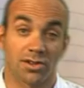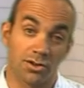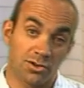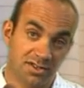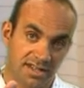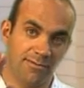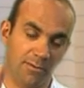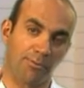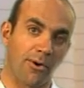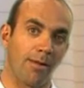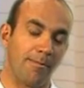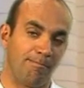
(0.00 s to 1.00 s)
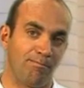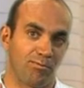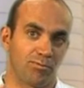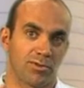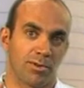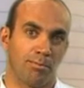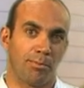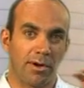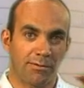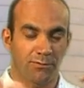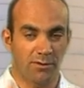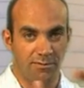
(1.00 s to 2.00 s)
So you see the problem.
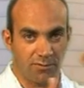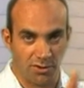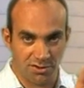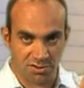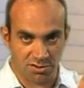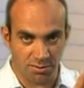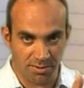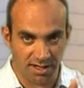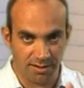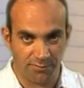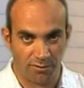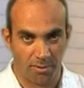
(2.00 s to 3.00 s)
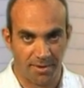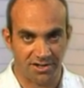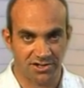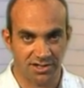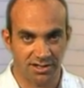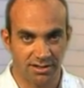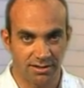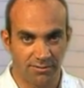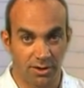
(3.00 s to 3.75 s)
Both with consuming information,